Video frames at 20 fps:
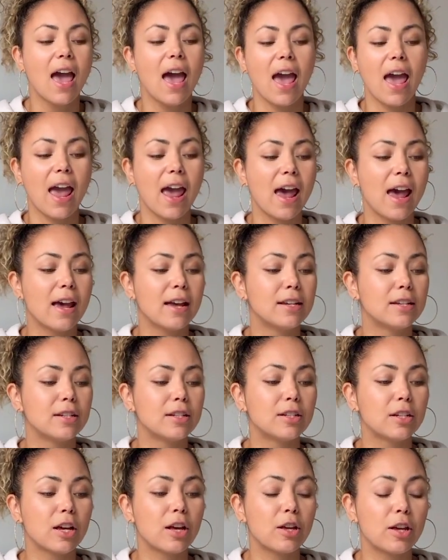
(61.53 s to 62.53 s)

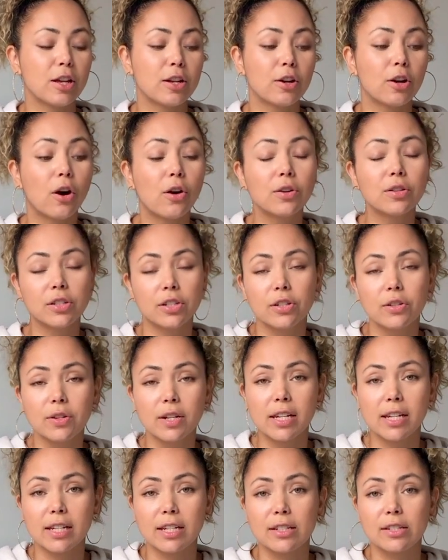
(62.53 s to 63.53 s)
And it also
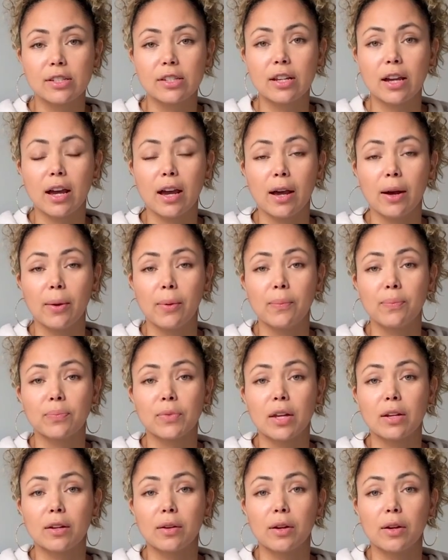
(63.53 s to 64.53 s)
is
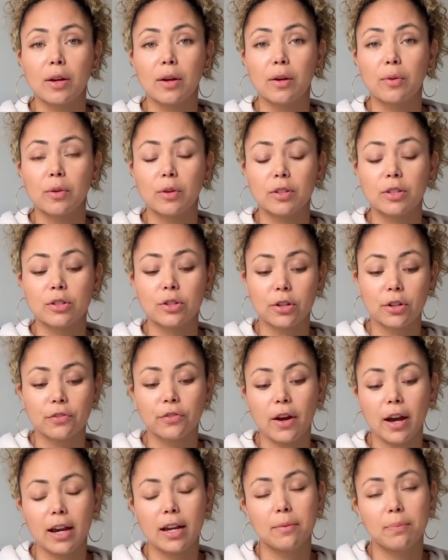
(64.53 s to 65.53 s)

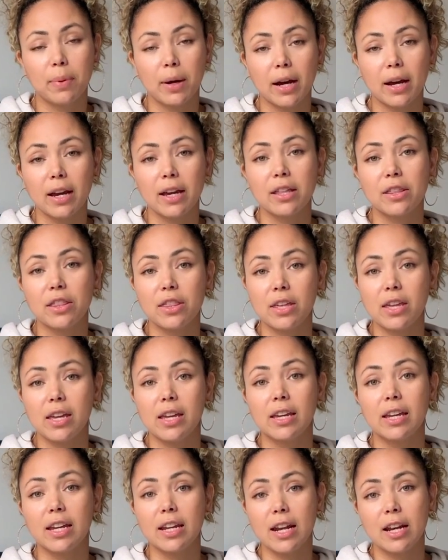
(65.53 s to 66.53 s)
certified by
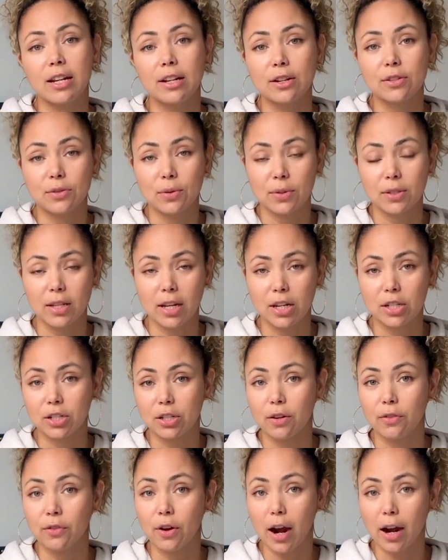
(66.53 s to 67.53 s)
the Canadian Association
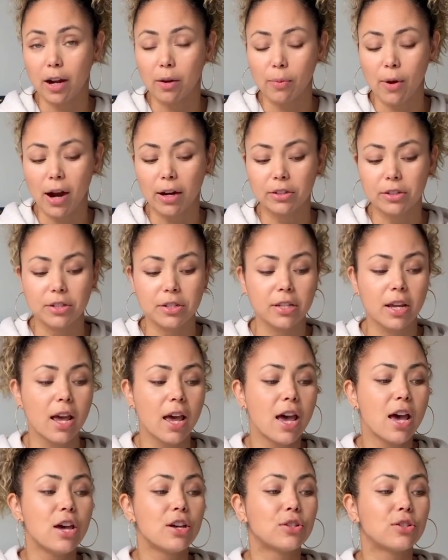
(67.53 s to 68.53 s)
of Chiropractors.
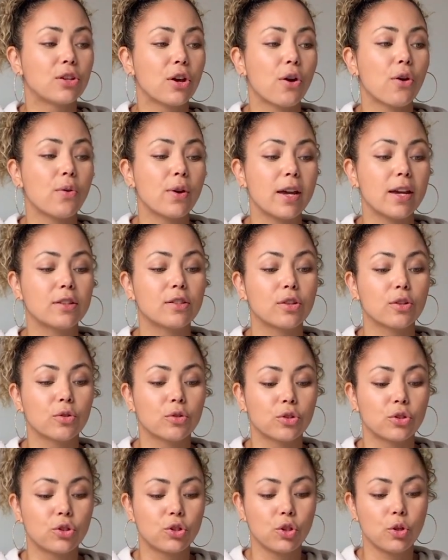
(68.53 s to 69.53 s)
So
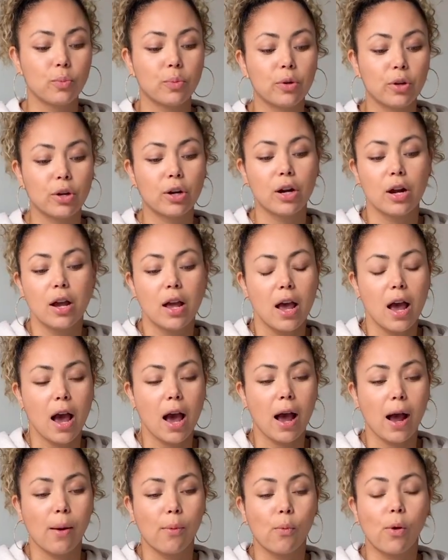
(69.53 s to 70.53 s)
it's super
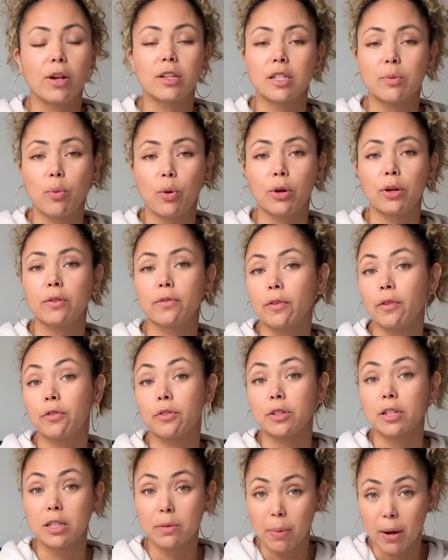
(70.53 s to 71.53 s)
well supportive of
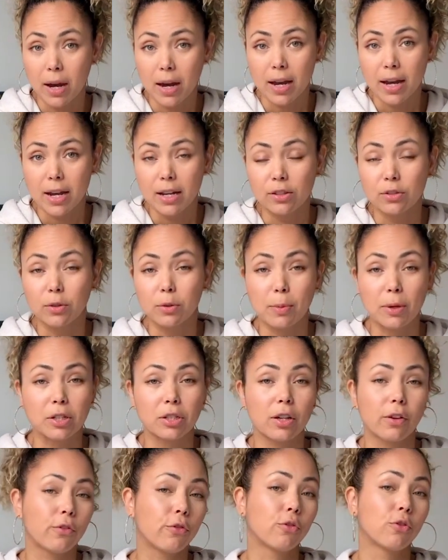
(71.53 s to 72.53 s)
your spine. So
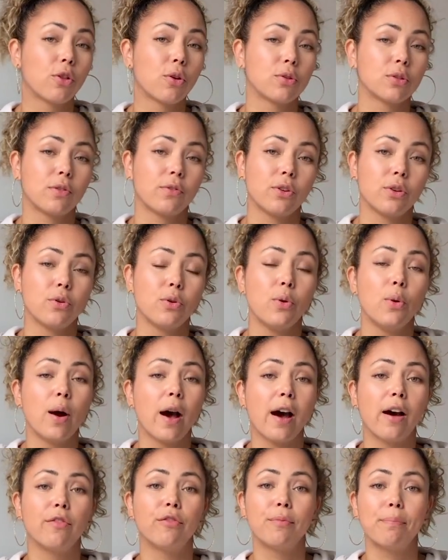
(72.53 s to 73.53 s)
especially for those of you who
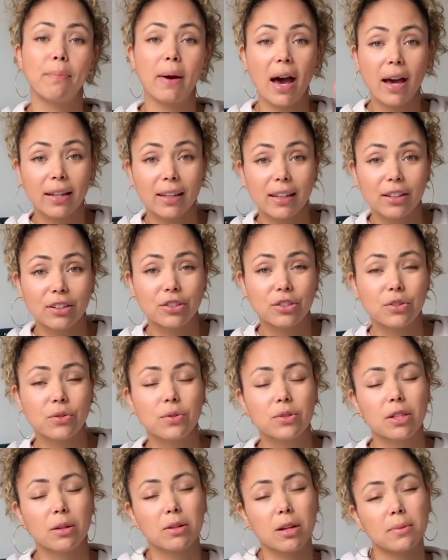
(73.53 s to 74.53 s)
have back issues,
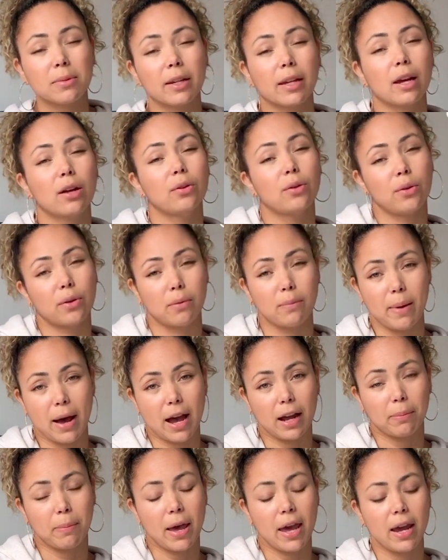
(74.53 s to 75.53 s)
sometimes I get lower
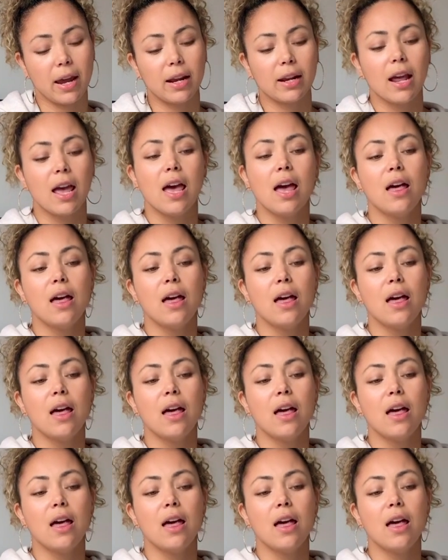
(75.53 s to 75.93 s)
back pain.